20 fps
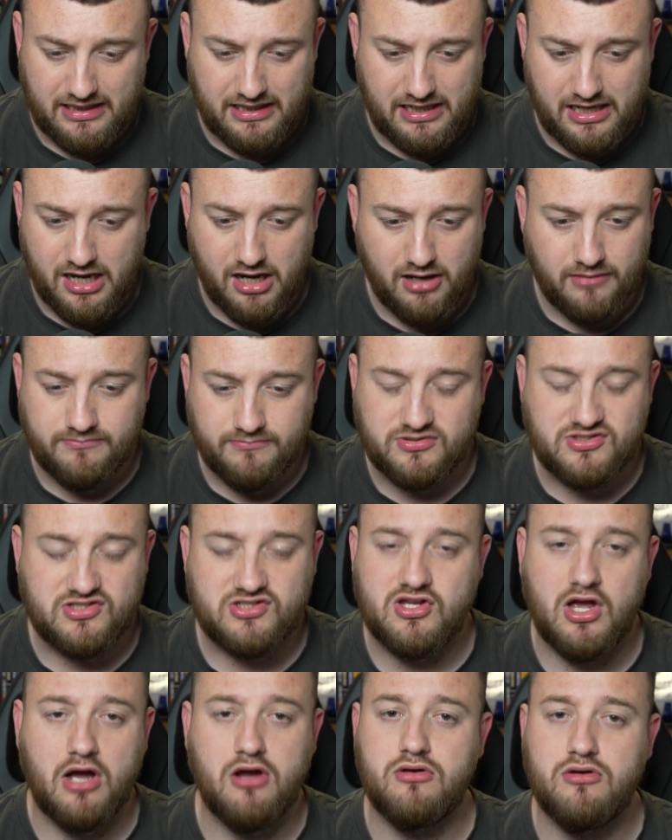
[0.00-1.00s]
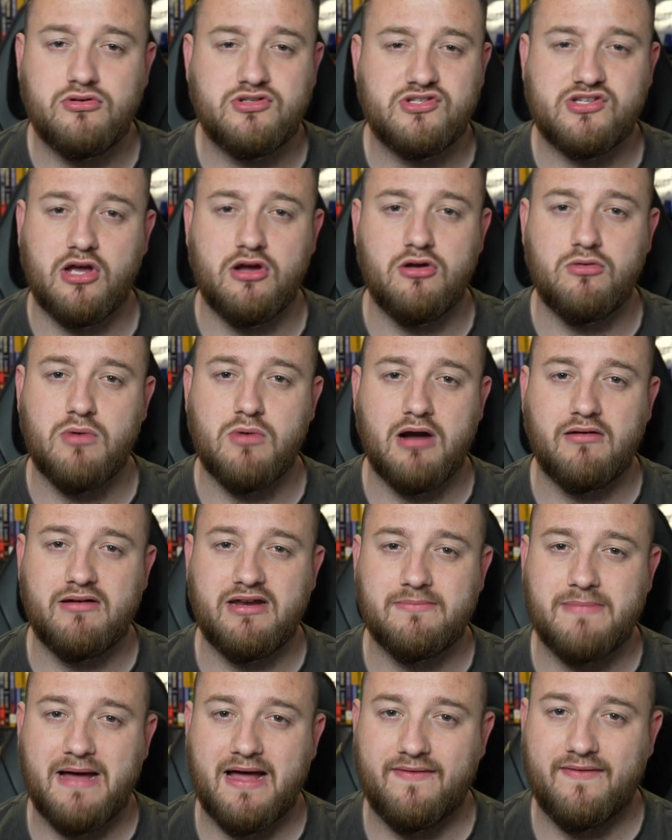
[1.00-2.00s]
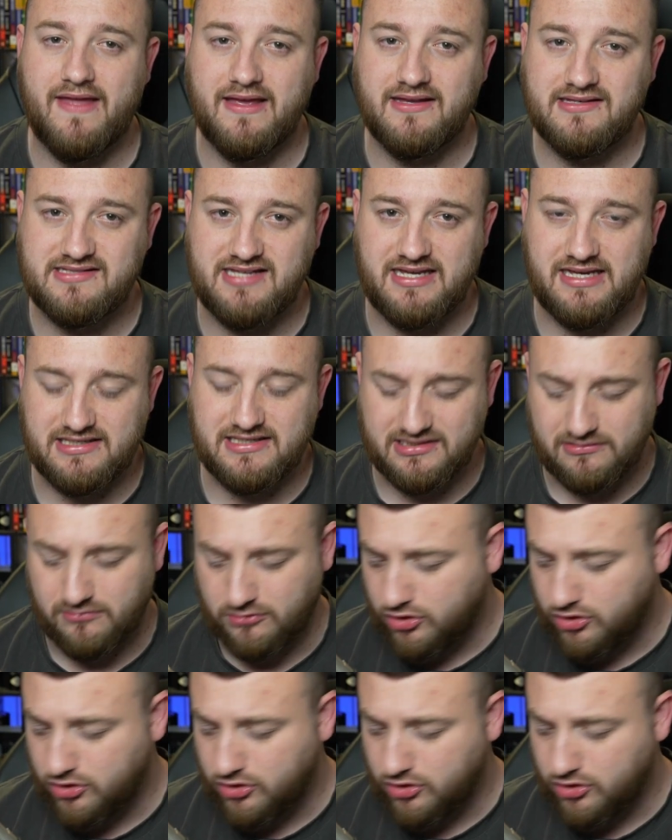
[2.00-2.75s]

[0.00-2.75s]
I'm so, so worried about next season.